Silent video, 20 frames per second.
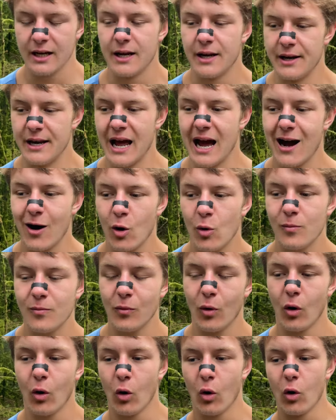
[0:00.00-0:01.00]
Now,
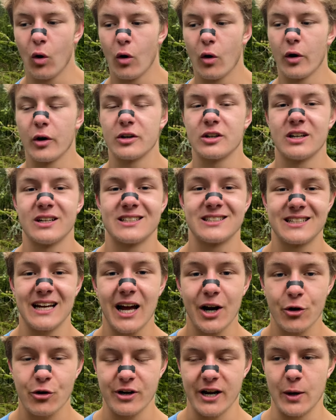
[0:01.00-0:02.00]
on
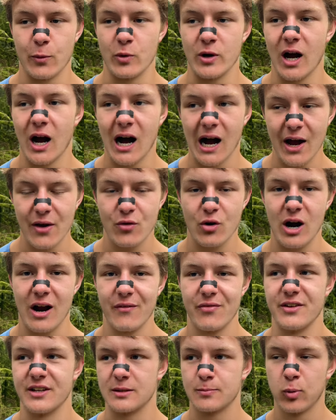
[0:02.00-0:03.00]
Saturday, we either
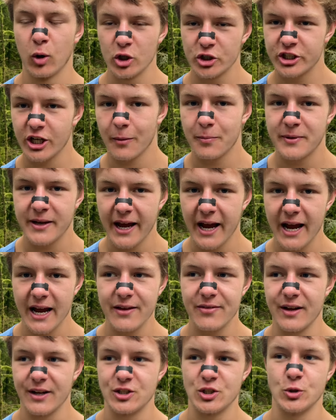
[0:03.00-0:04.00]
have this push-up day
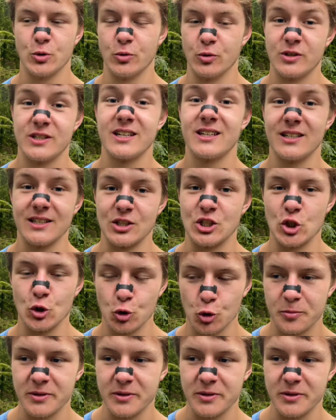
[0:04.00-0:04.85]
that you didn't do